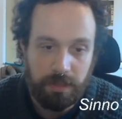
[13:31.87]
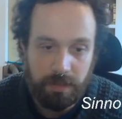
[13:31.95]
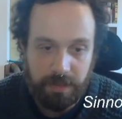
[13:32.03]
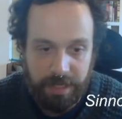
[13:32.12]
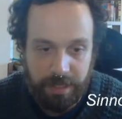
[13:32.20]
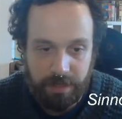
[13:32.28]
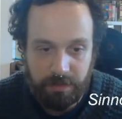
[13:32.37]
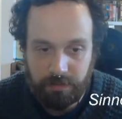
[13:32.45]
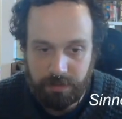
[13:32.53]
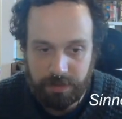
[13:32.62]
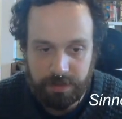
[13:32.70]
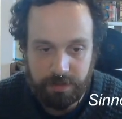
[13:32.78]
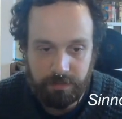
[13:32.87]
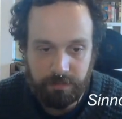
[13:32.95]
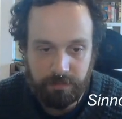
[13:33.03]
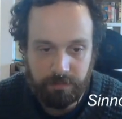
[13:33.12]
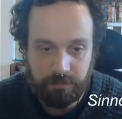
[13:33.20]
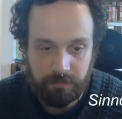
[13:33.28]
Then just,
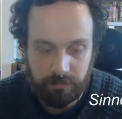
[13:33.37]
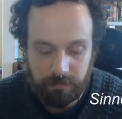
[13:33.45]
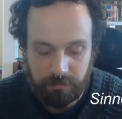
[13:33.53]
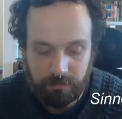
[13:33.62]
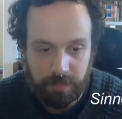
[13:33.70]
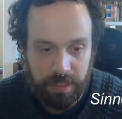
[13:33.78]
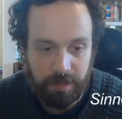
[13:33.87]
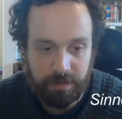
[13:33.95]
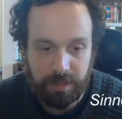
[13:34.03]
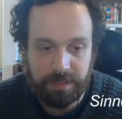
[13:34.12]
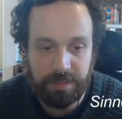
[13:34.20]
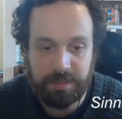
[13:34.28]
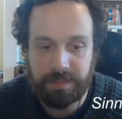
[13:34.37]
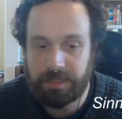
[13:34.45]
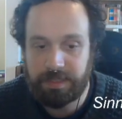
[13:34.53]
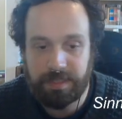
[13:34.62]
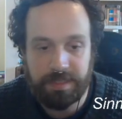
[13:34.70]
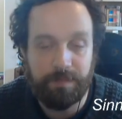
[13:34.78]
it's the
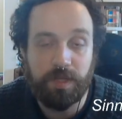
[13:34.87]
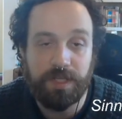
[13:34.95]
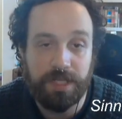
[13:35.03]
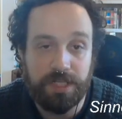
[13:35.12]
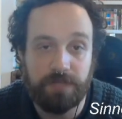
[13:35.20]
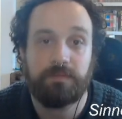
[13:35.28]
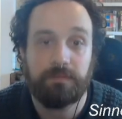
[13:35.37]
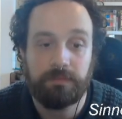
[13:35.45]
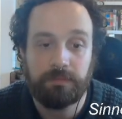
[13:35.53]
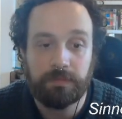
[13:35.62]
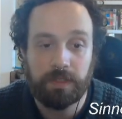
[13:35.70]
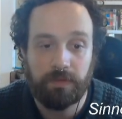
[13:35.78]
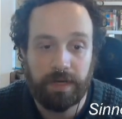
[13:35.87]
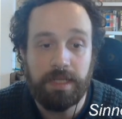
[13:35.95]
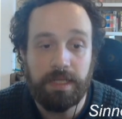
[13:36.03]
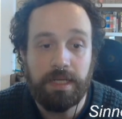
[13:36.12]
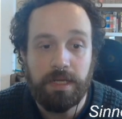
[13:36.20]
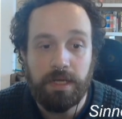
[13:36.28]
same condition, right?
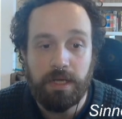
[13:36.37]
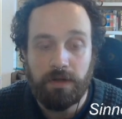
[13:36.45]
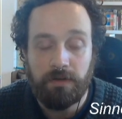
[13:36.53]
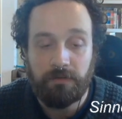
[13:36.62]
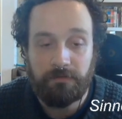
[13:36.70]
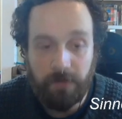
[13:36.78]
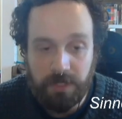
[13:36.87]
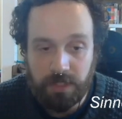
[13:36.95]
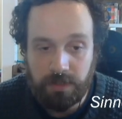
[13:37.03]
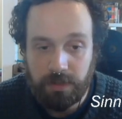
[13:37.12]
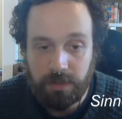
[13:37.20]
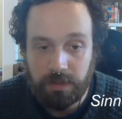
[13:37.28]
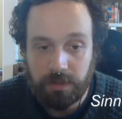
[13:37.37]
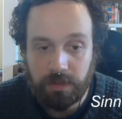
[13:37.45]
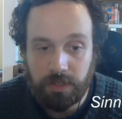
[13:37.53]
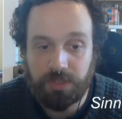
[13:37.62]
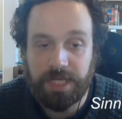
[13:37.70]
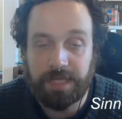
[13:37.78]
First,
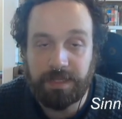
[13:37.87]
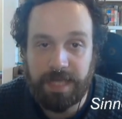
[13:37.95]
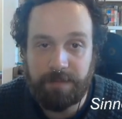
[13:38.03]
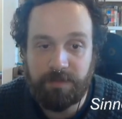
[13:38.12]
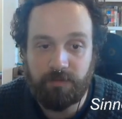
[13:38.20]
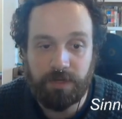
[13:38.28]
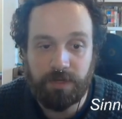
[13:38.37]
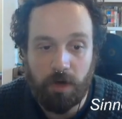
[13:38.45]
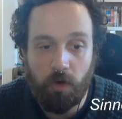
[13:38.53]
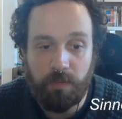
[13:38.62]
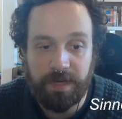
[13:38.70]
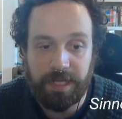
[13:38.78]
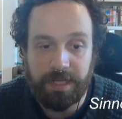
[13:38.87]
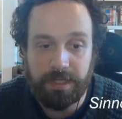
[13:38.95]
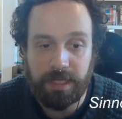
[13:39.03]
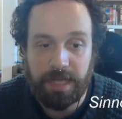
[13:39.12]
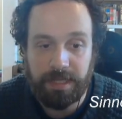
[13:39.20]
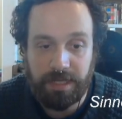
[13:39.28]
you'll check the depth when you're opening it,
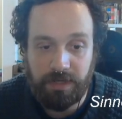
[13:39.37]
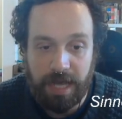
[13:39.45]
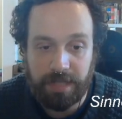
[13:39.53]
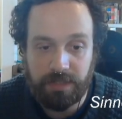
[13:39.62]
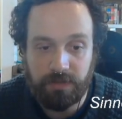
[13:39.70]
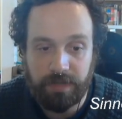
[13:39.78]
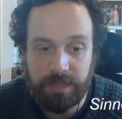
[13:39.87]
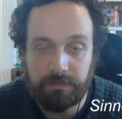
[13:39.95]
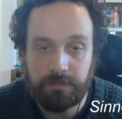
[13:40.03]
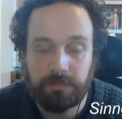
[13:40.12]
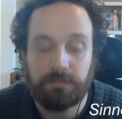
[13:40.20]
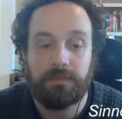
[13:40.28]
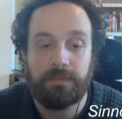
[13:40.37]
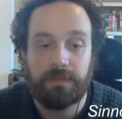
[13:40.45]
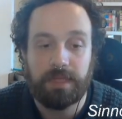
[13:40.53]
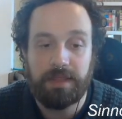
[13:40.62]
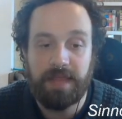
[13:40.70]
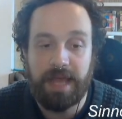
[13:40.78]
and then you add to it.
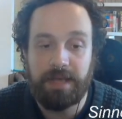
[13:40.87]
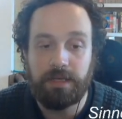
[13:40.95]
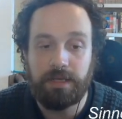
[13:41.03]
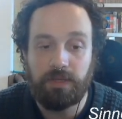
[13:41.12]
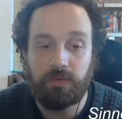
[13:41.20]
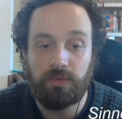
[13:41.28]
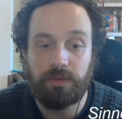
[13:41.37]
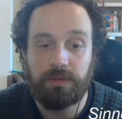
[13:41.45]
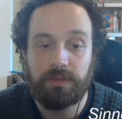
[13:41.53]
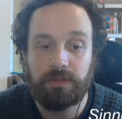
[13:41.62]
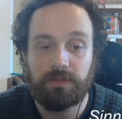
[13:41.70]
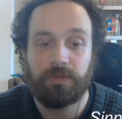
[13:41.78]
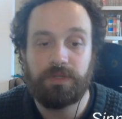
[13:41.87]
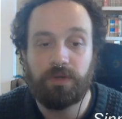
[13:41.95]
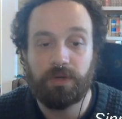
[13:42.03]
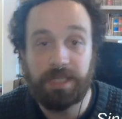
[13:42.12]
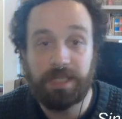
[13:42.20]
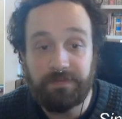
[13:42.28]
Then when you're
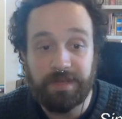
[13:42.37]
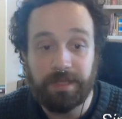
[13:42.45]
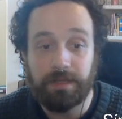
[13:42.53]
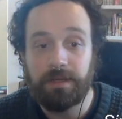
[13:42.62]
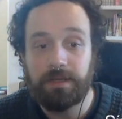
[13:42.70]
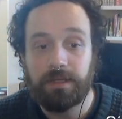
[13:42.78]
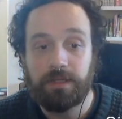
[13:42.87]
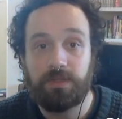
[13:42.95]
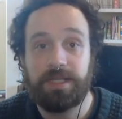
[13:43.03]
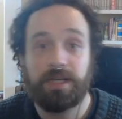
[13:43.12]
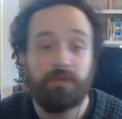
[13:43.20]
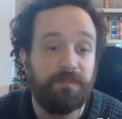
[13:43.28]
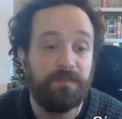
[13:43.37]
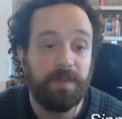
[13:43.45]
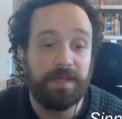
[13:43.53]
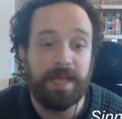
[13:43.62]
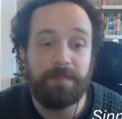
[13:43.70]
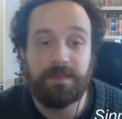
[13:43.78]
leaving, you take away from the
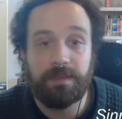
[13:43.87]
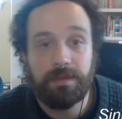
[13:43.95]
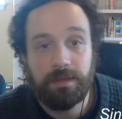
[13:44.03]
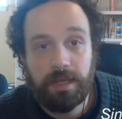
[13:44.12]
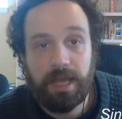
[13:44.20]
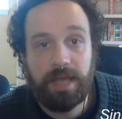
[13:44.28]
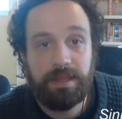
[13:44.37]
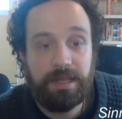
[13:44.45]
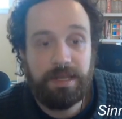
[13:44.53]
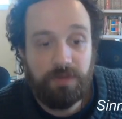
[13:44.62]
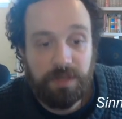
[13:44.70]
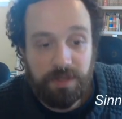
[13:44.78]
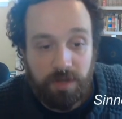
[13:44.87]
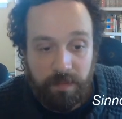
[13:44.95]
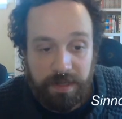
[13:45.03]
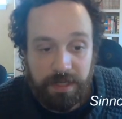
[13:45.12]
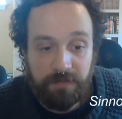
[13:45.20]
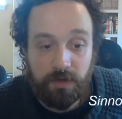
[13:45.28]
depth, and then you
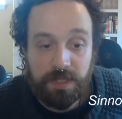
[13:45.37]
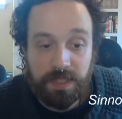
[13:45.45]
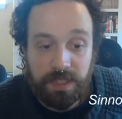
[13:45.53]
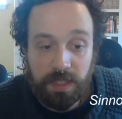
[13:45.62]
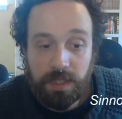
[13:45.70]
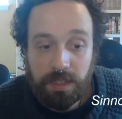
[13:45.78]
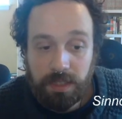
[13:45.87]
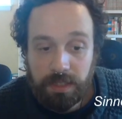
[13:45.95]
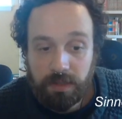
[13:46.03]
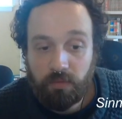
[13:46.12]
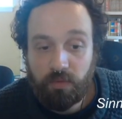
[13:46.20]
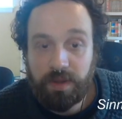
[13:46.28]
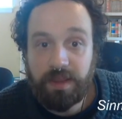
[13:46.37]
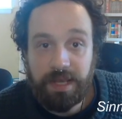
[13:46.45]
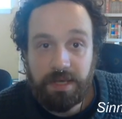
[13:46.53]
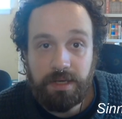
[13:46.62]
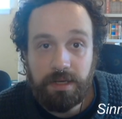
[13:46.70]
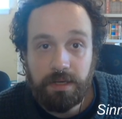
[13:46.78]
determine if you're still
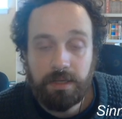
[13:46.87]
within